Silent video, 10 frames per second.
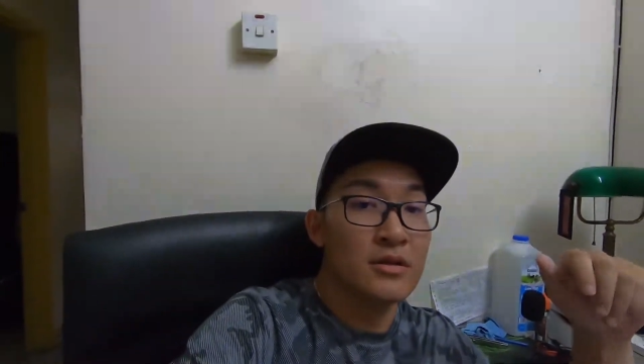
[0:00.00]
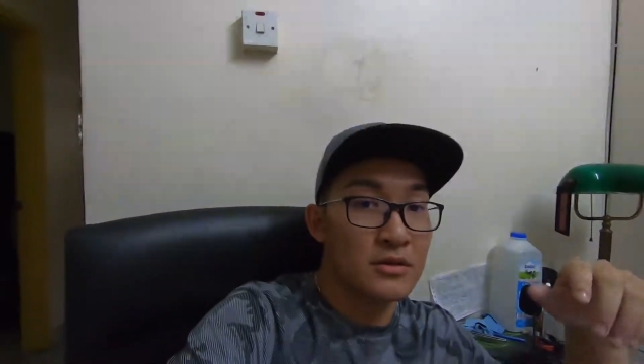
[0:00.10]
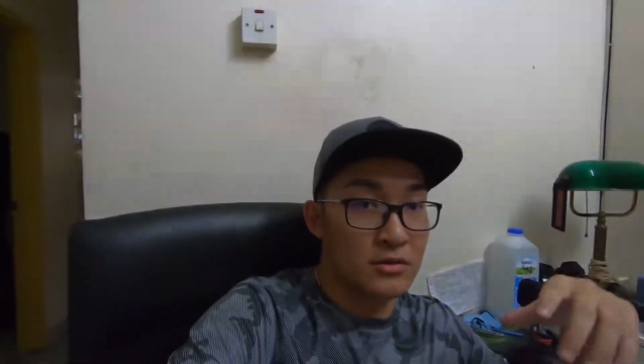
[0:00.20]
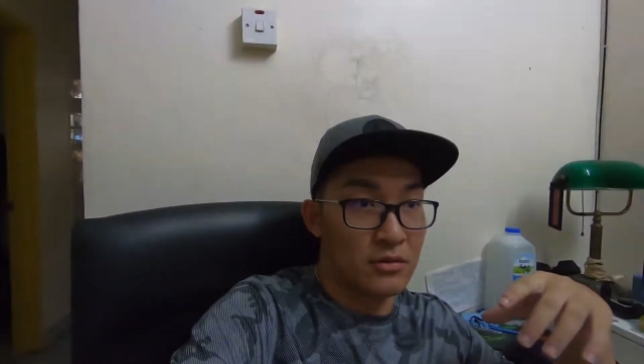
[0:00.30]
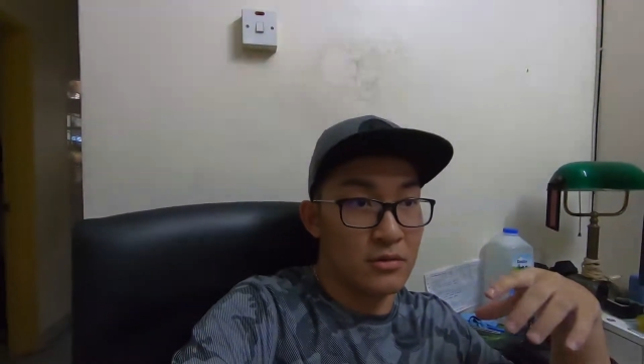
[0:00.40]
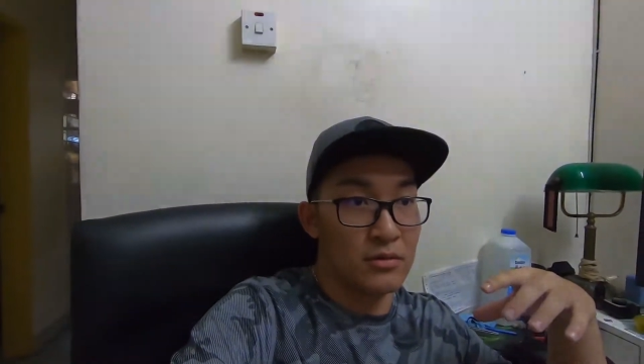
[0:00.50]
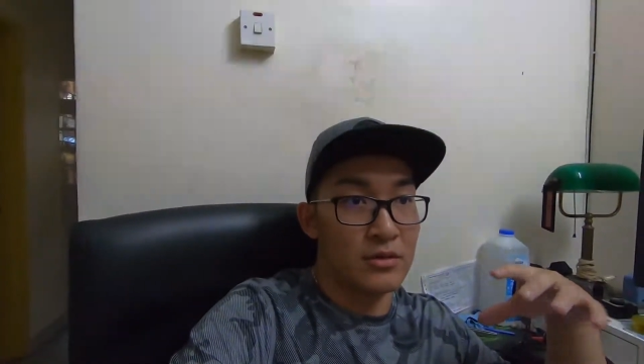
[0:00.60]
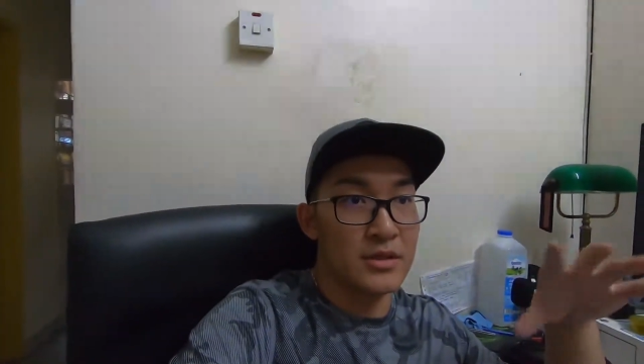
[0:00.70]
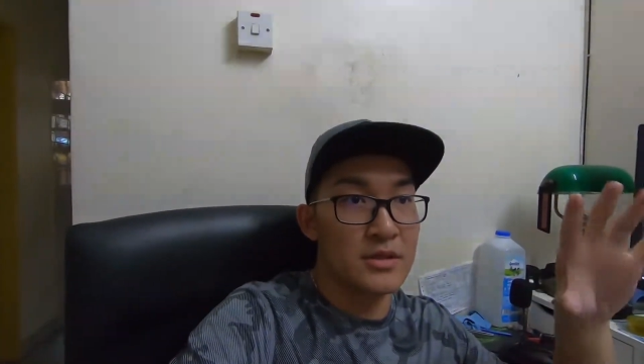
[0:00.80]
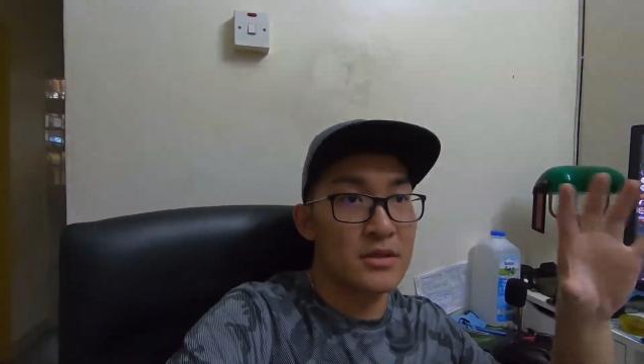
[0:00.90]
so
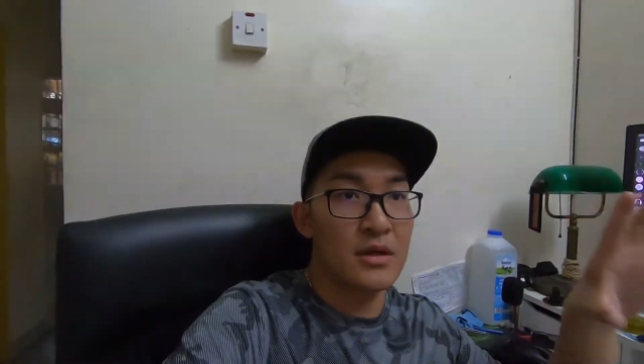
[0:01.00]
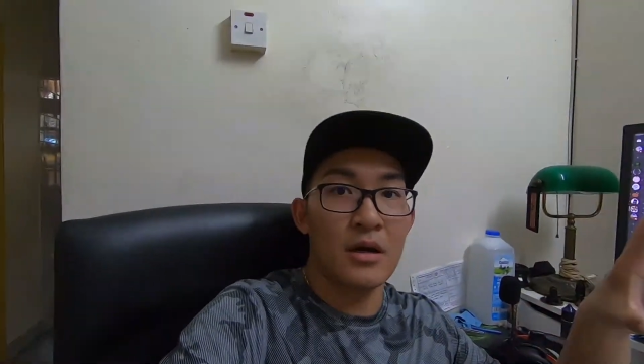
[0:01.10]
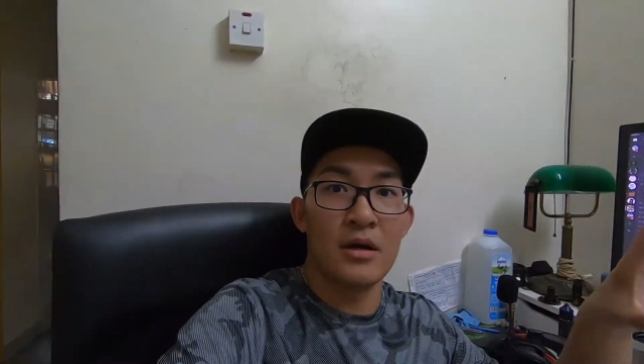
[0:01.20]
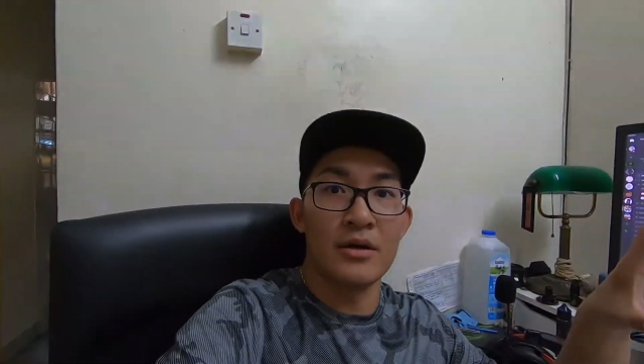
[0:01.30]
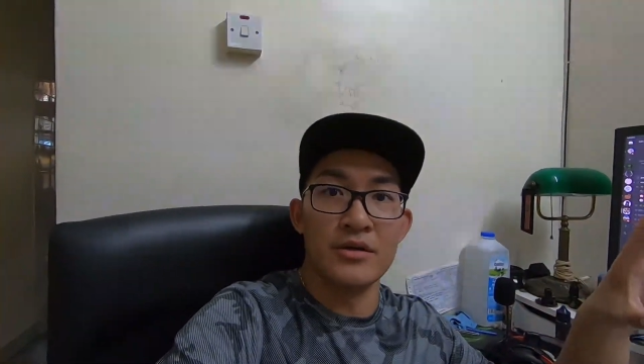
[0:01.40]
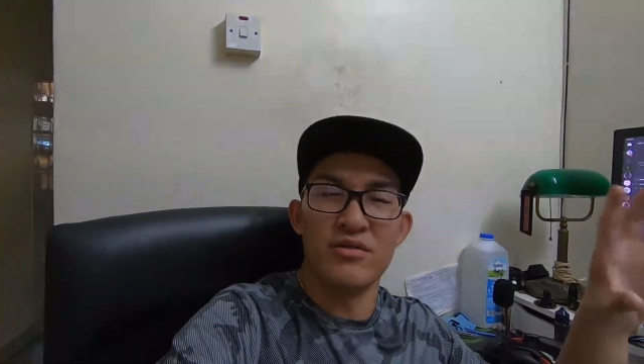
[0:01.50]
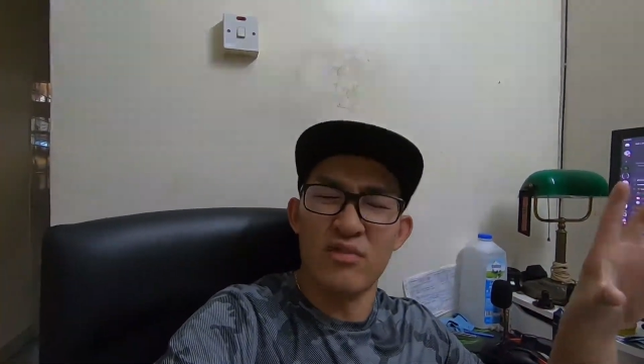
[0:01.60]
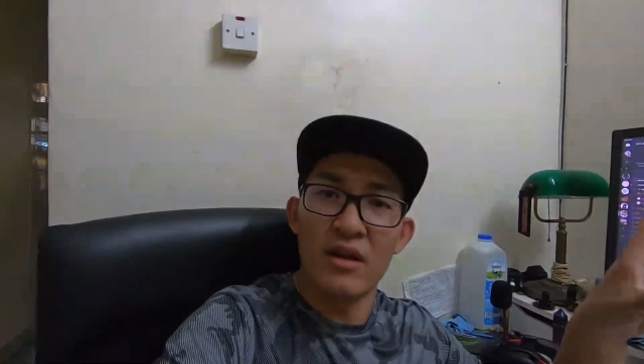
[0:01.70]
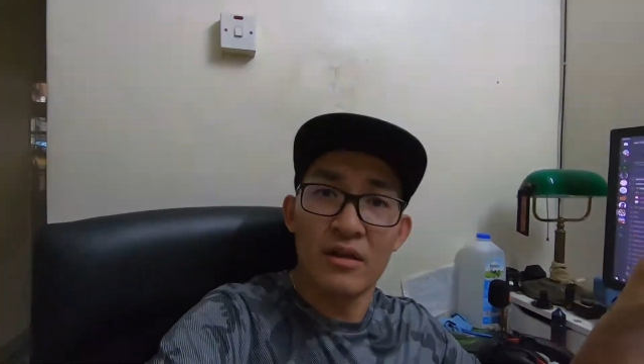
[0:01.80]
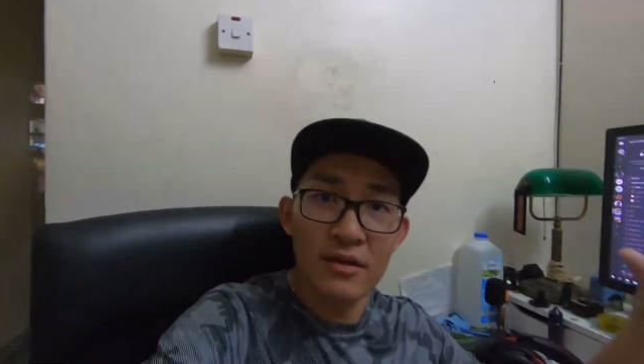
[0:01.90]
this car is
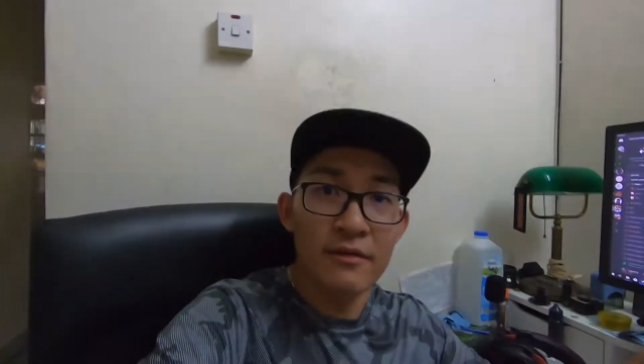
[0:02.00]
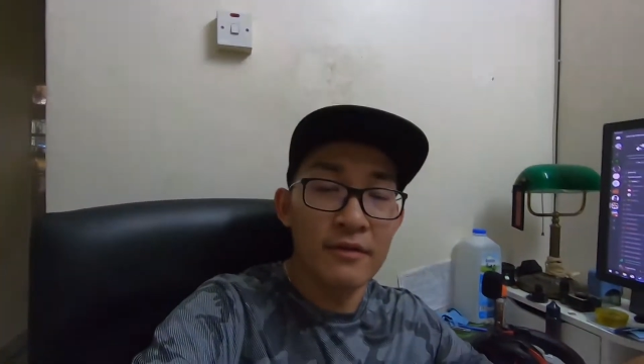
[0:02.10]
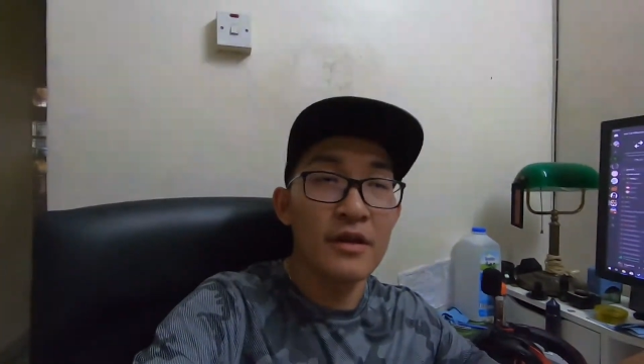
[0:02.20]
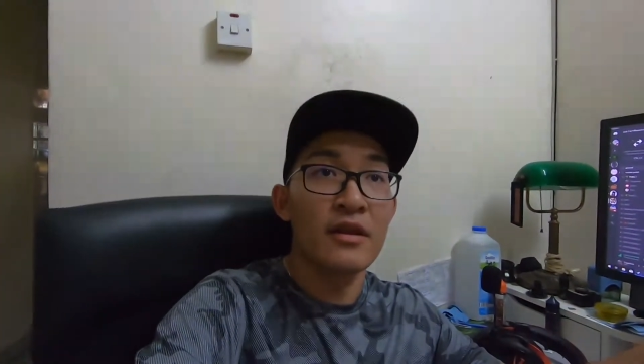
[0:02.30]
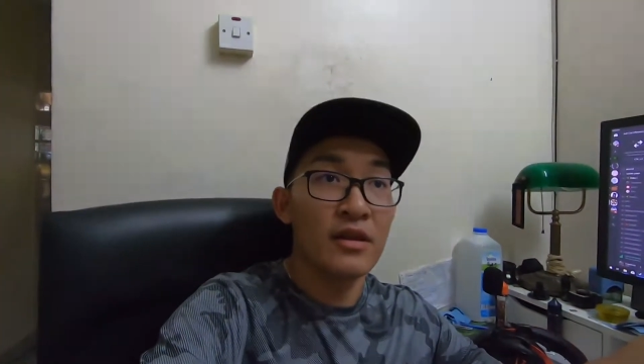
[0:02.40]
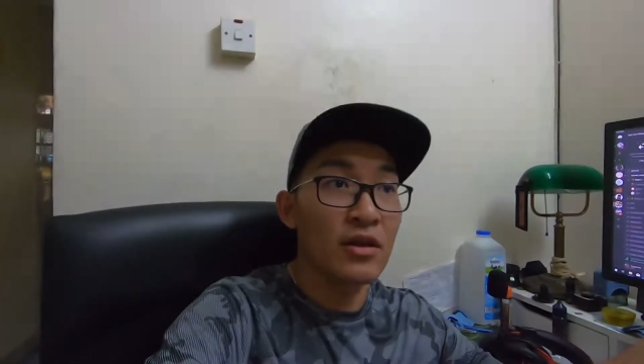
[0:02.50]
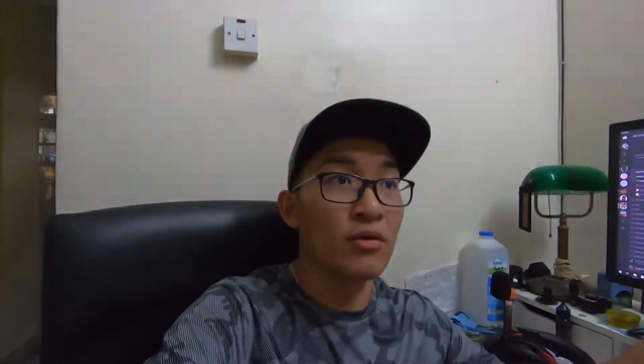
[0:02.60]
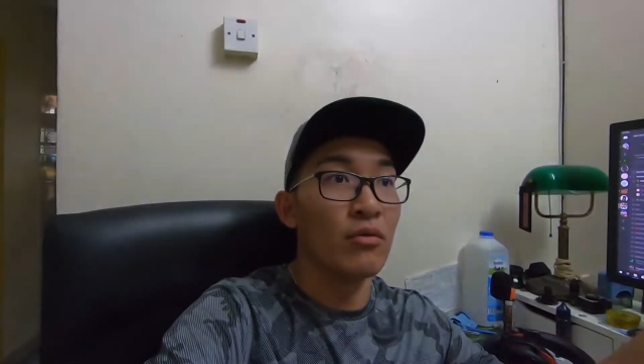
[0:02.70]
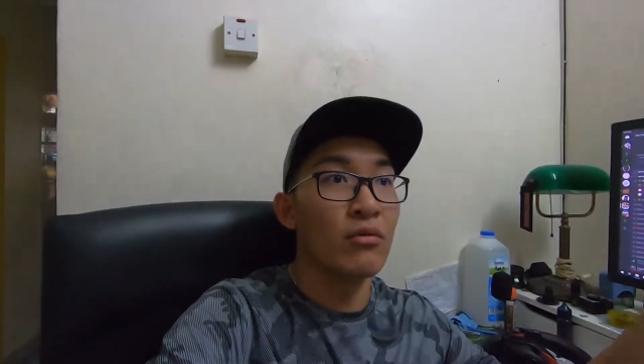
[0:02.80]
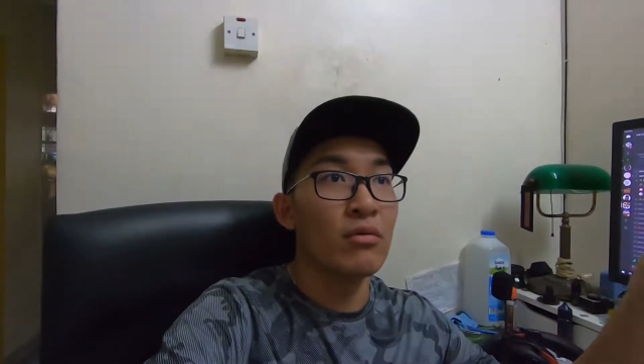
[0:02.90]
relatively
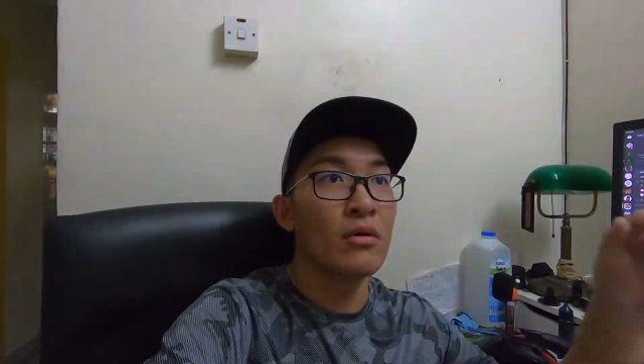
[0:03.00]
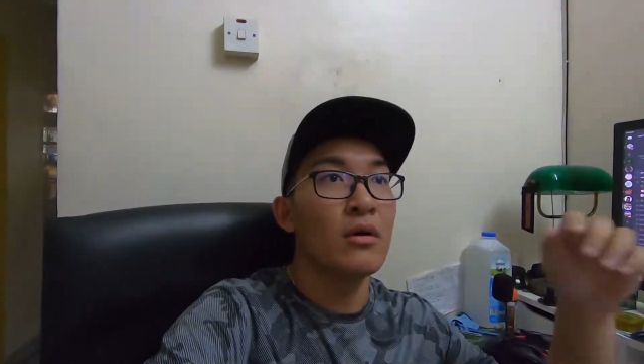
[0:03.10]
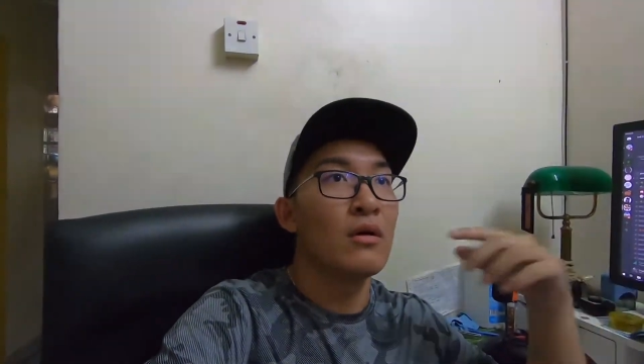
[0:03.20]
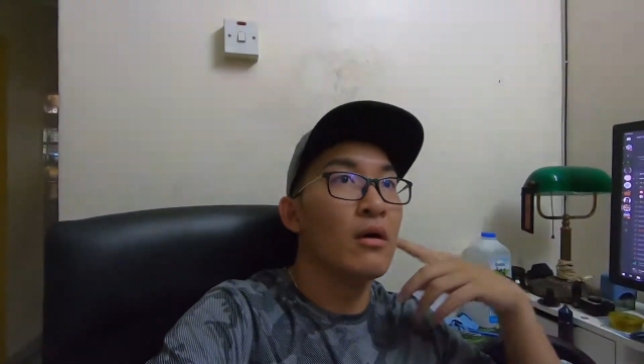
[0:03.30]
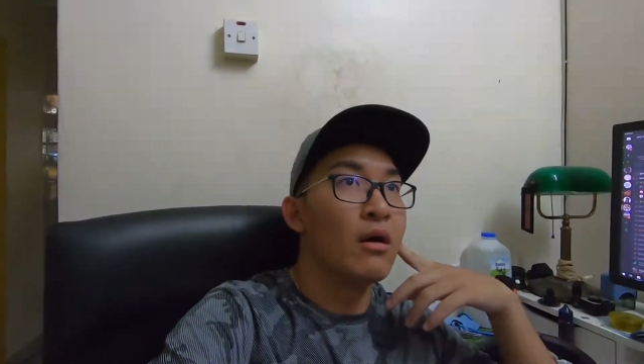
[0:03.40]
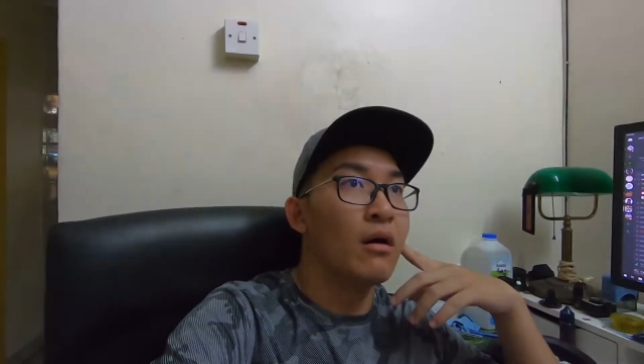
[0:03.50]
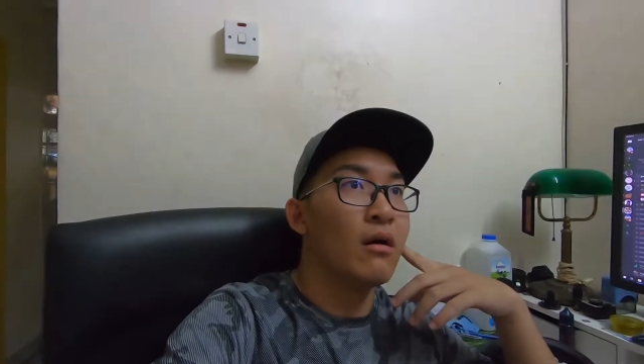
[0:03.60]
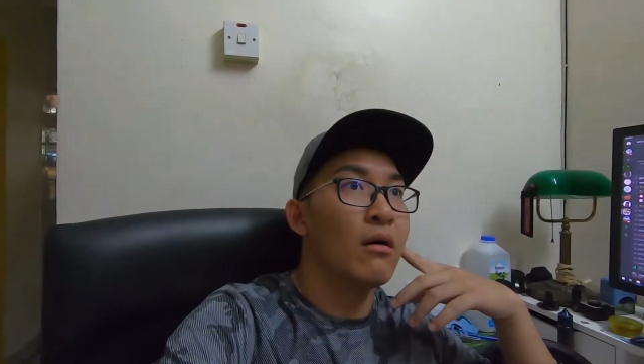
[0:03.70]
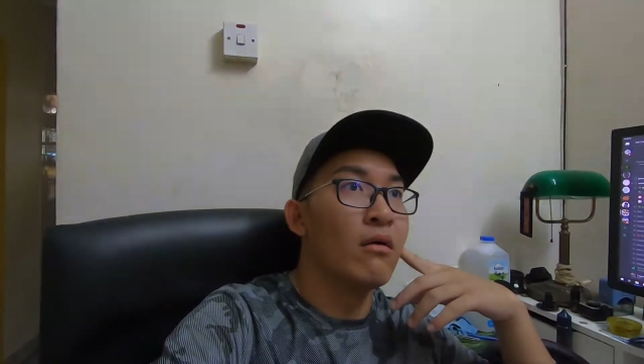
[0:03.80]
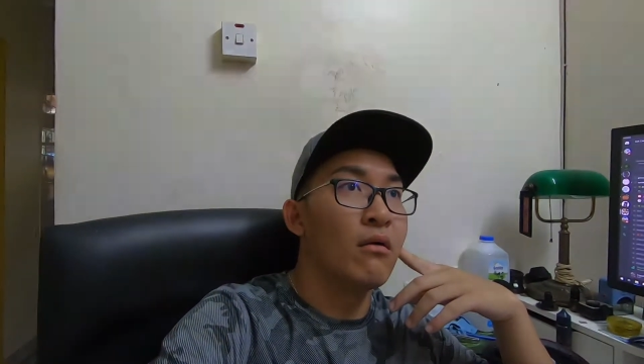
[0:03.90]
new
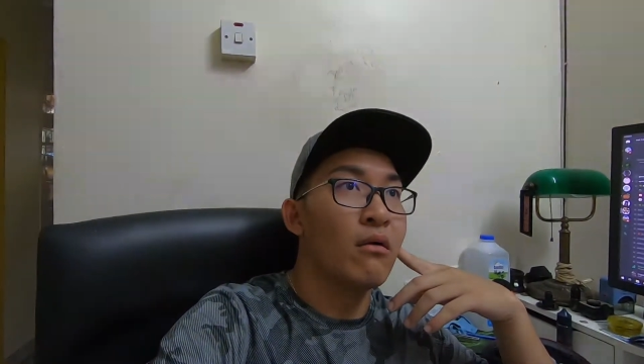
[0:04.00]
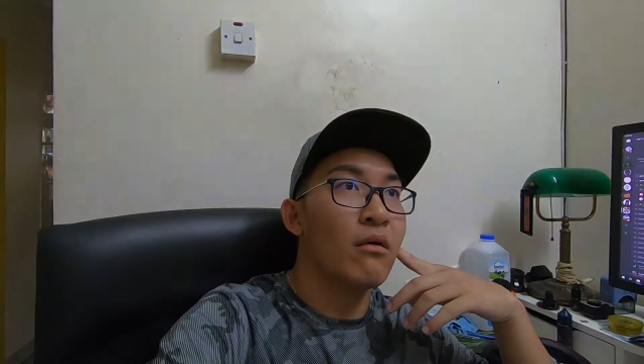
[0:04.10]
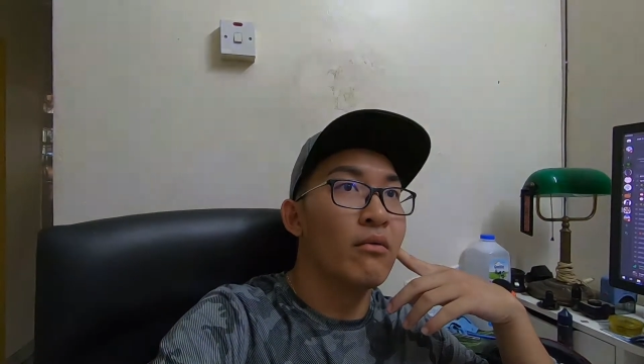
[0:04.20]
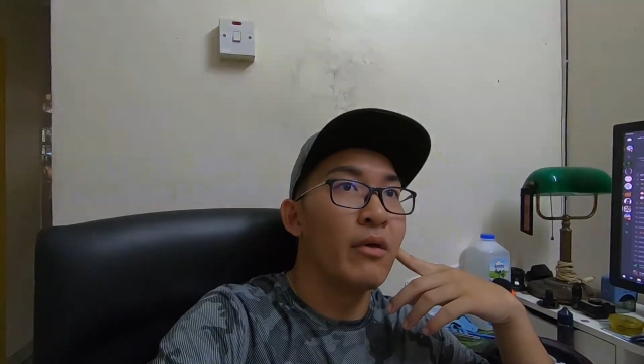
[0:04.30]
uh,